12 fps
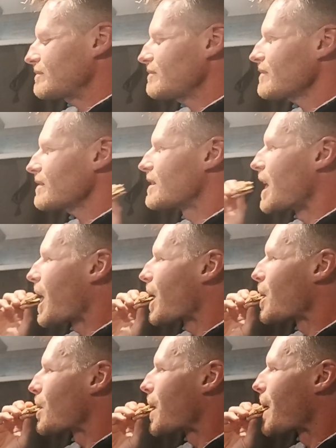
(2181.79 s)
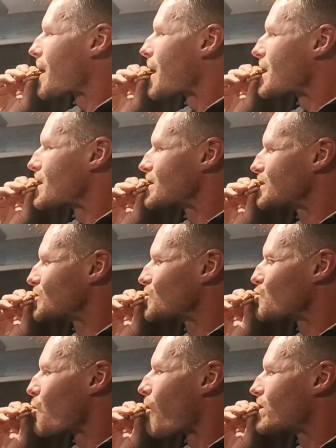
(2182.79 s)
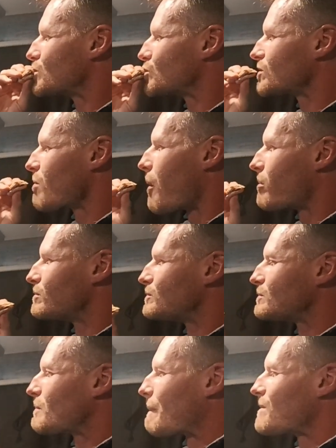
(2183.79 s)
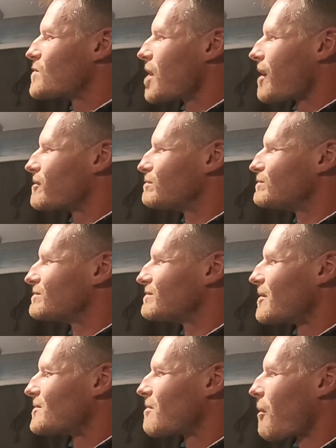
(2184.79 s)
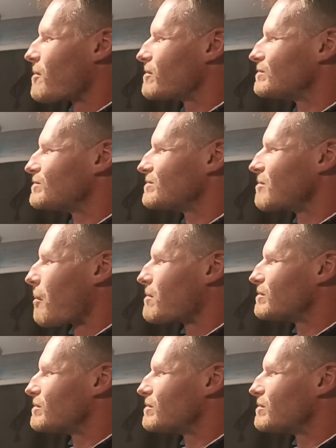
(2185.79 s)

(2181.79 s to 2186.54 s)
Benidorm, Tom, or Elvis, those sort of tribute acts, which are really good, by the way.